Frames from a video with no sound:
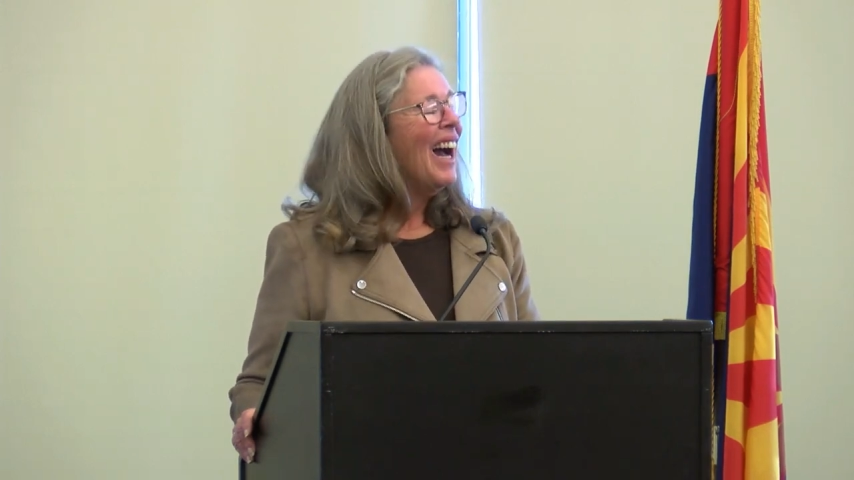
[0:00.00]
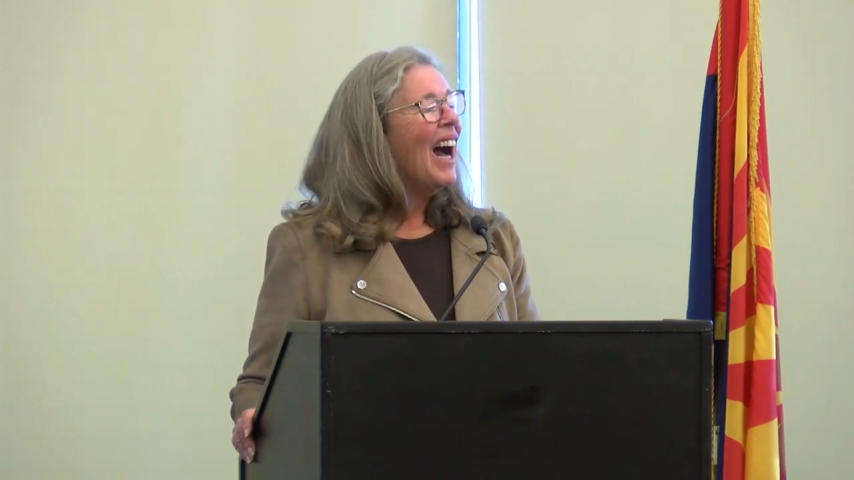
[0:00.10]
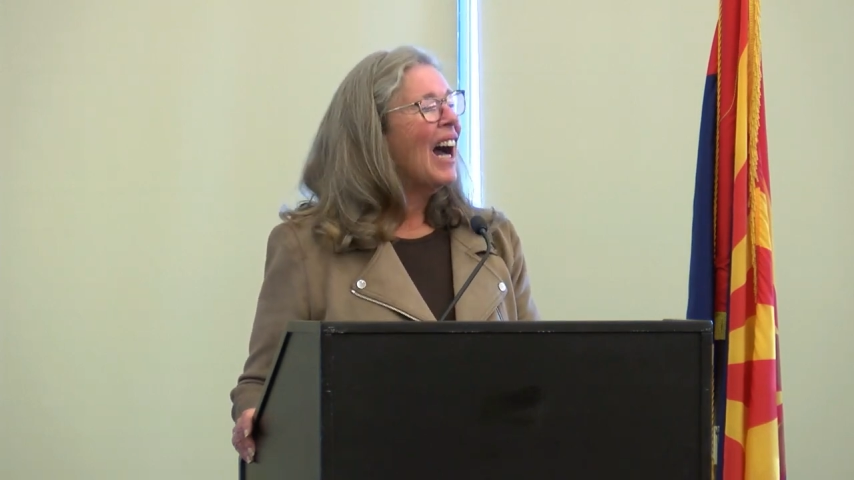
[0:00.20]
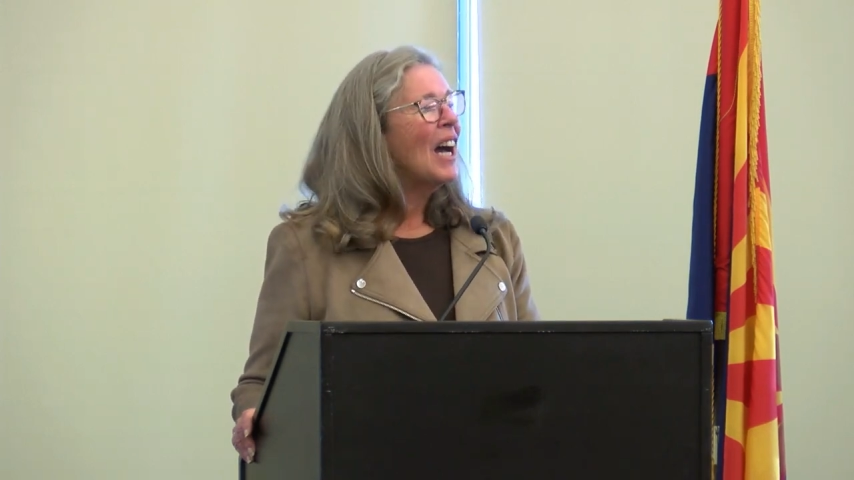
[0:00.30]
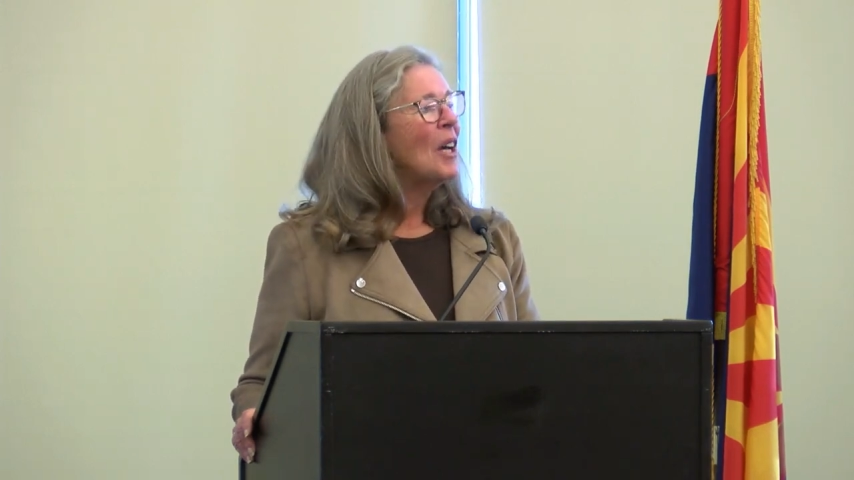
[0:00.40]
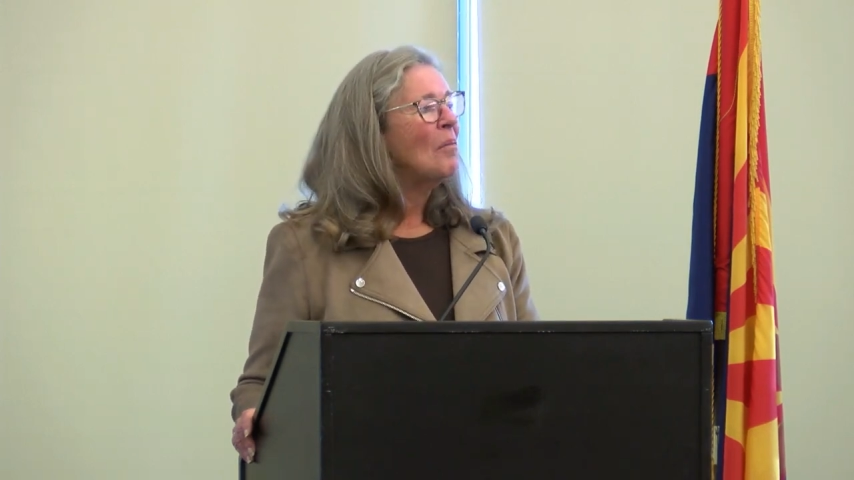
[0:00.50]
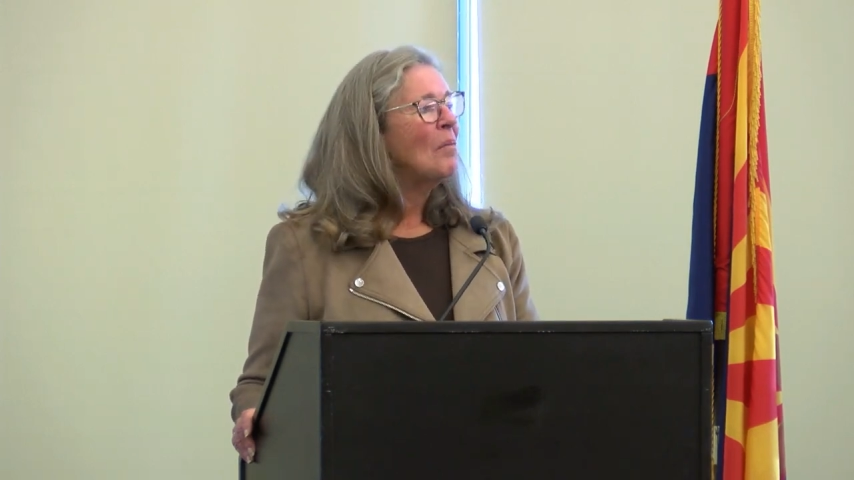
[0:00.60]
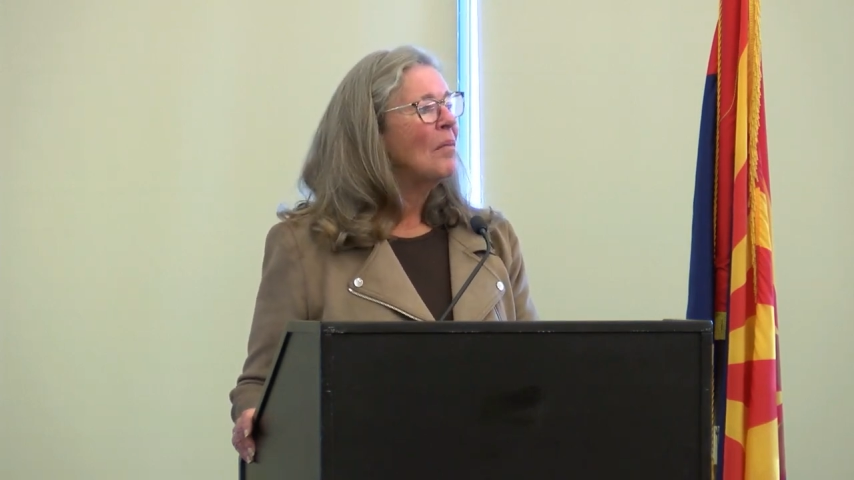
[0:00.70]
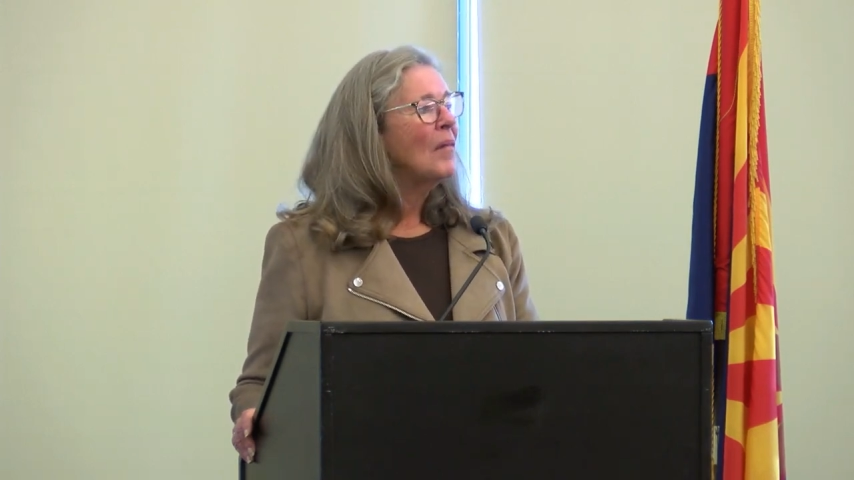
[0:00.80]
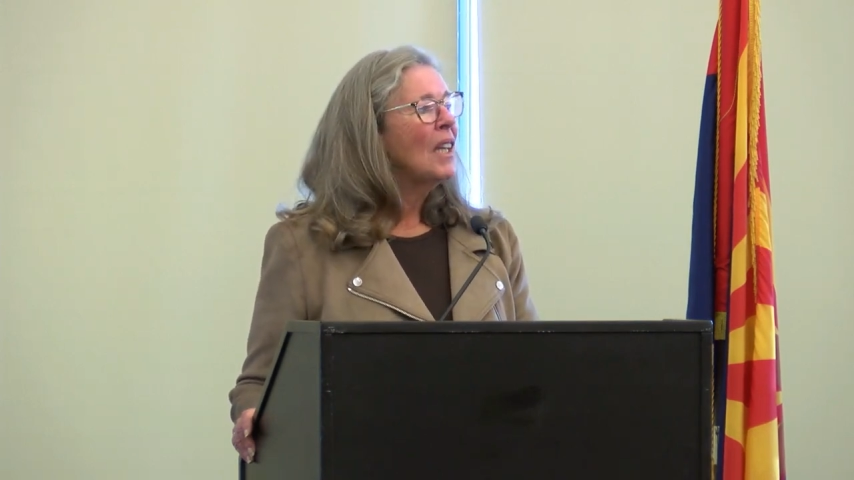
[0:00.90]
um,
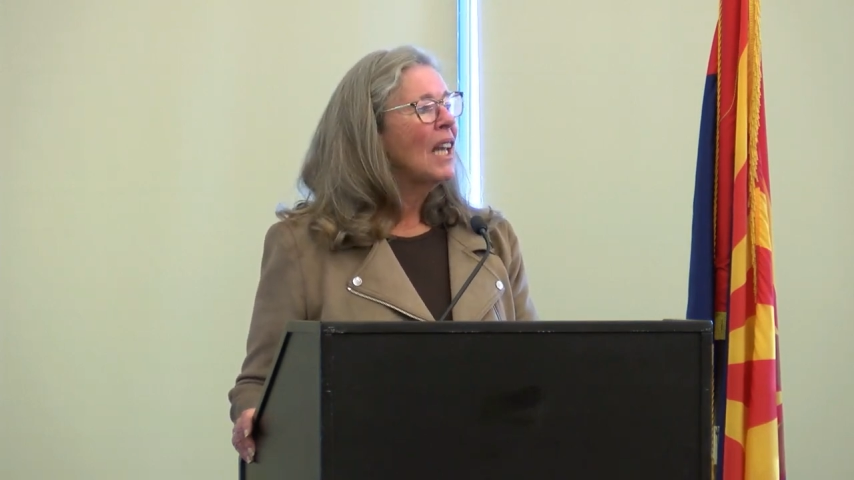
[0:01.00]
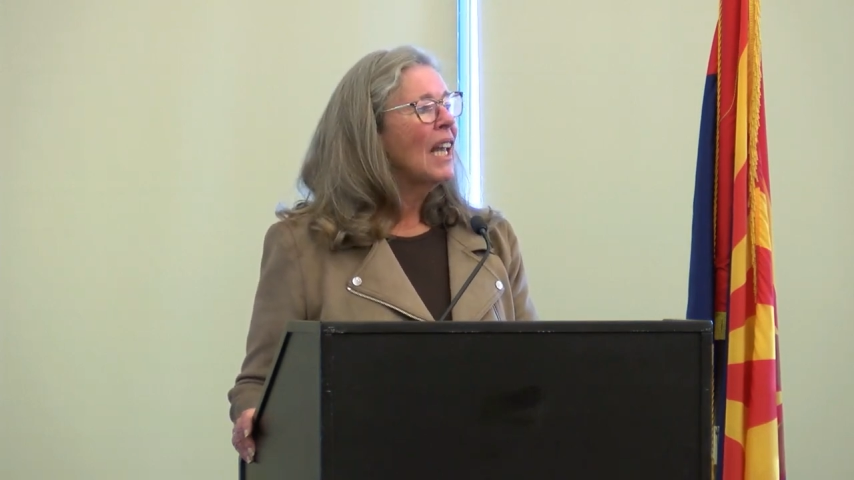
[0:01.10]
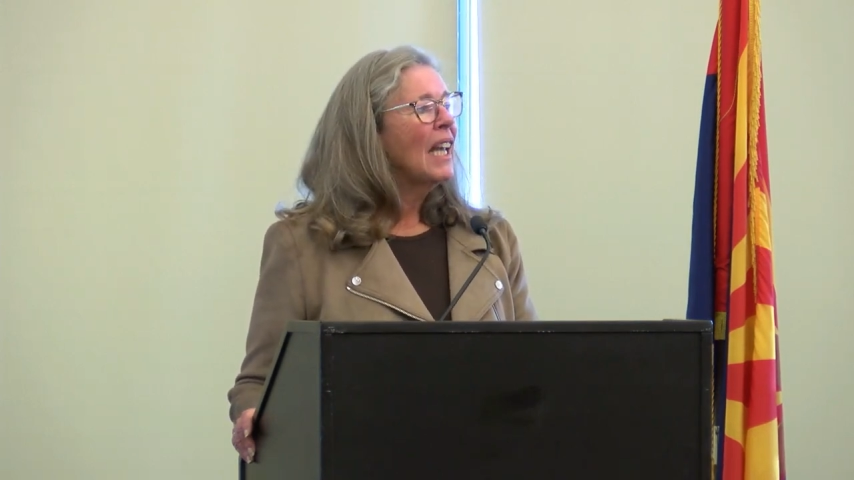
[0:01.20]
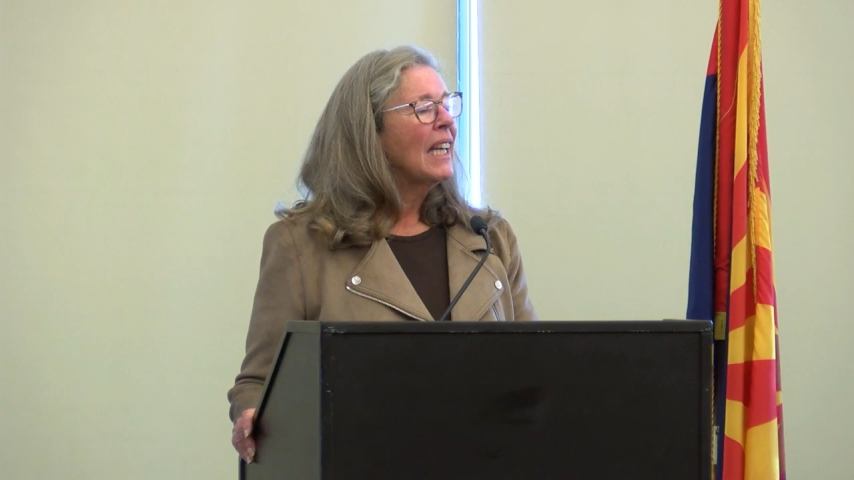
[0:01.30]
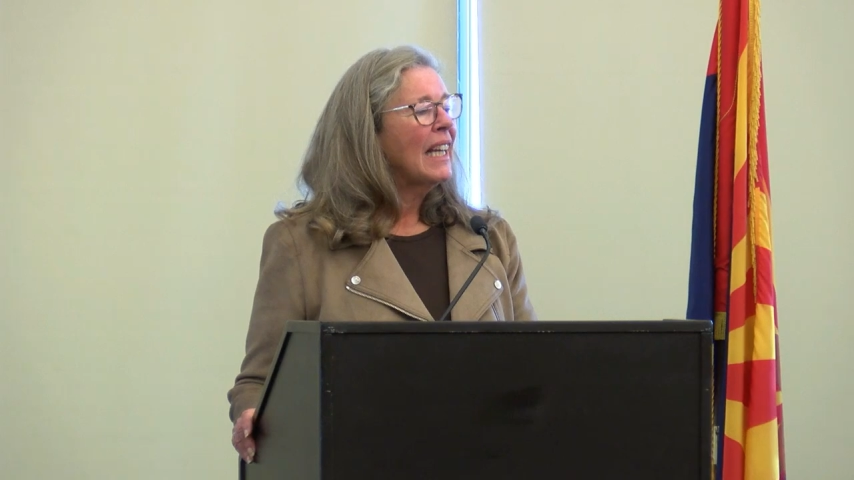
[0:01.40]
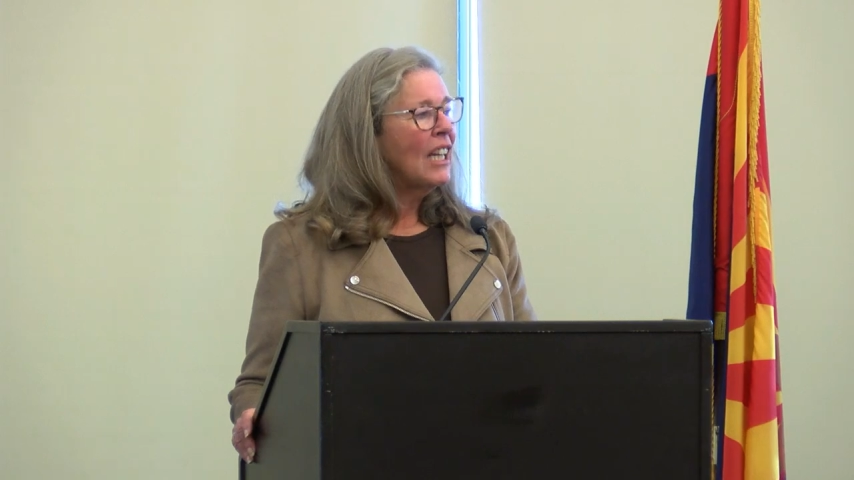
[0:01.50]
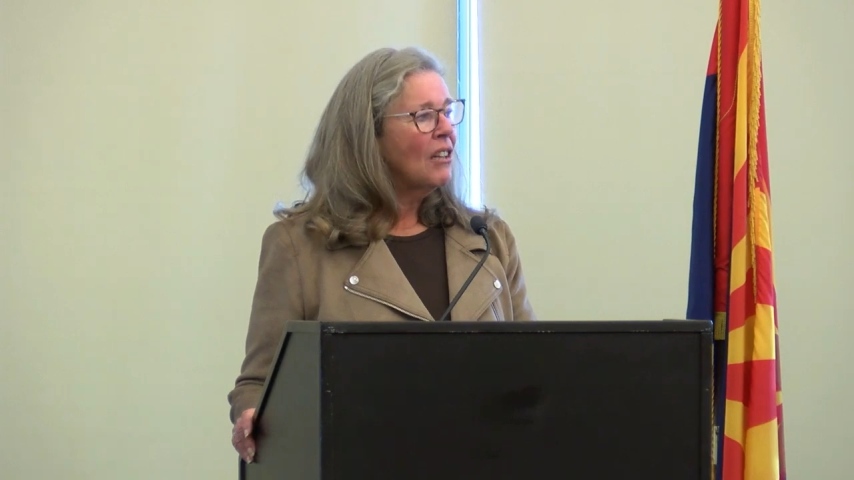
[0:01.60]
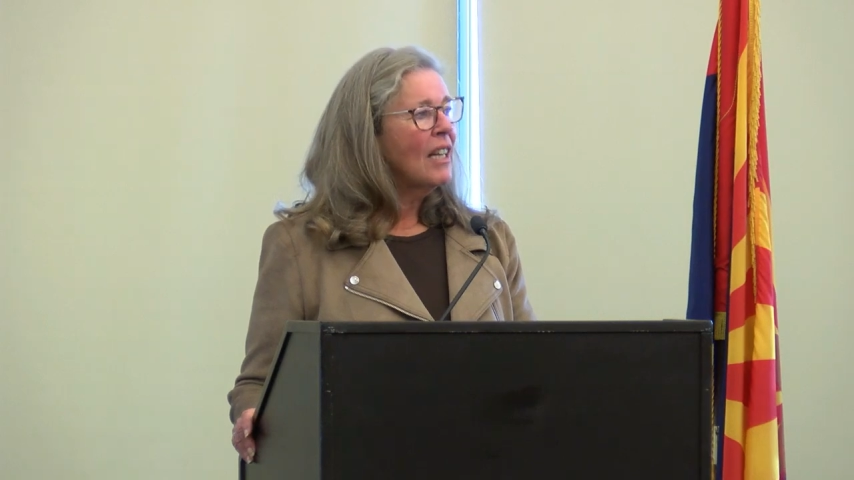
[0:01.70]
here